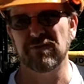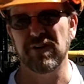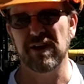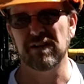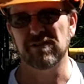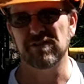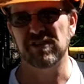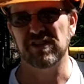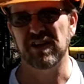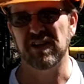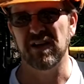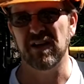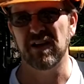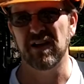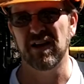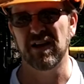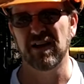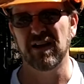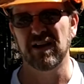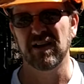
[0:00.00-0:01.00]
of energy.
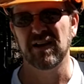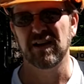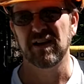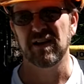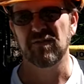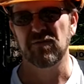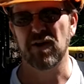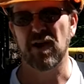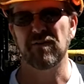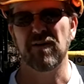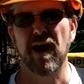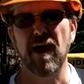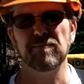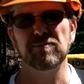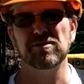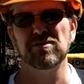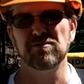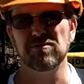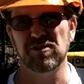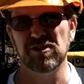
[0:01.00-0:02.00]
If we have
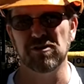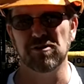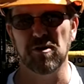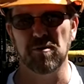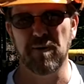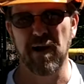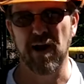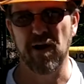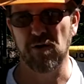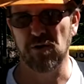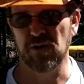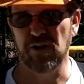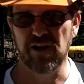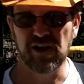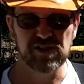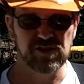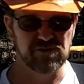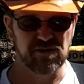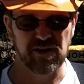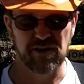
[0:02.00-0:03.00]
absolute zero power
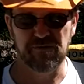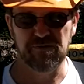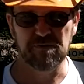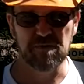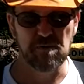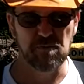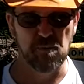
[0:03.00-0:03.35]
lines running from the